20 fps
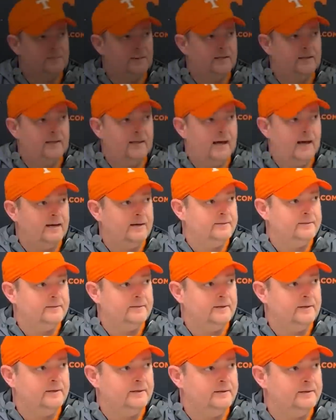been a lot
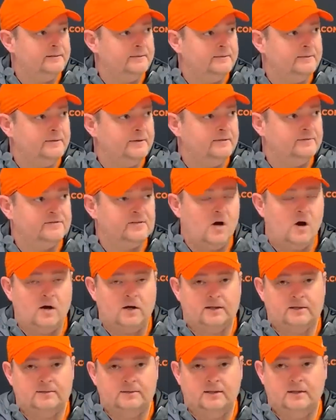of
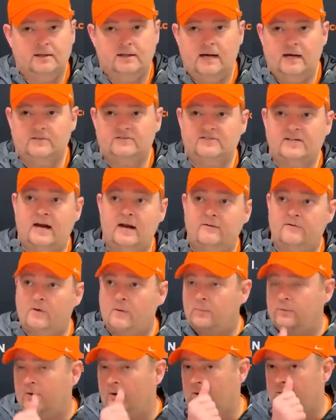talk outside of
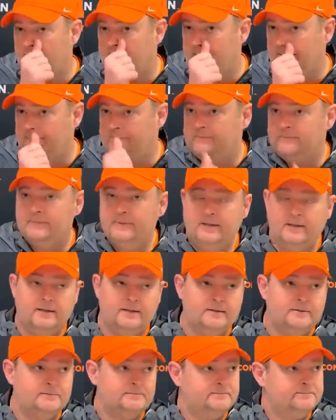our program,
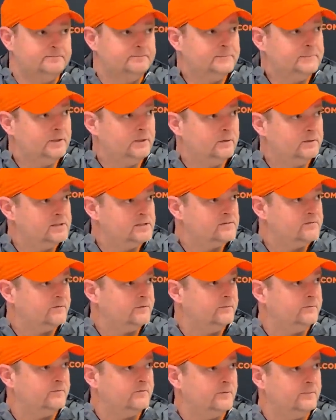you know, just
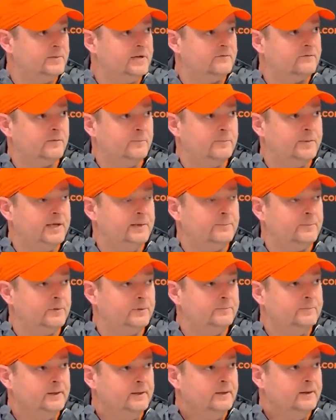from different
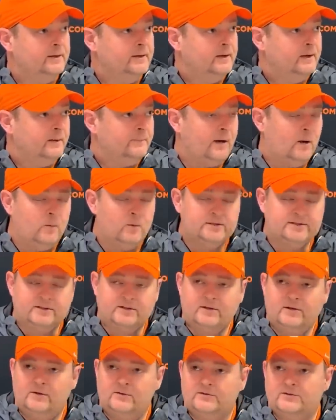people about what the
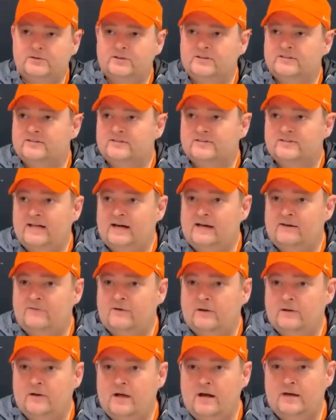culture is inside of
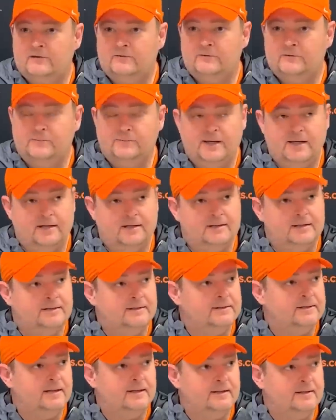our locker room,
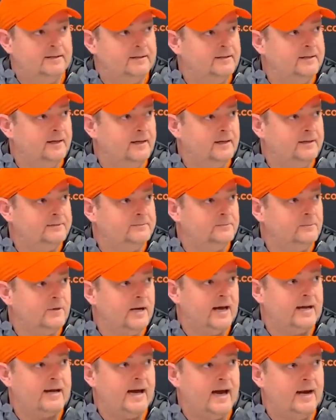man. And when
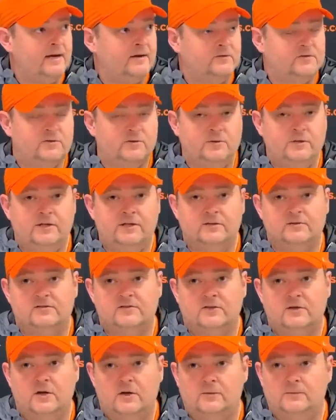I got here 2 years
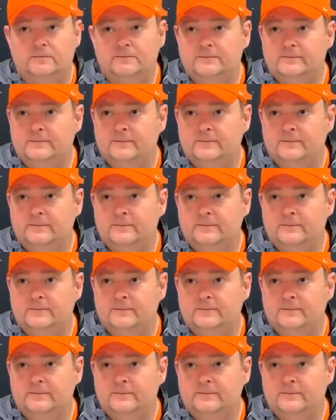ago,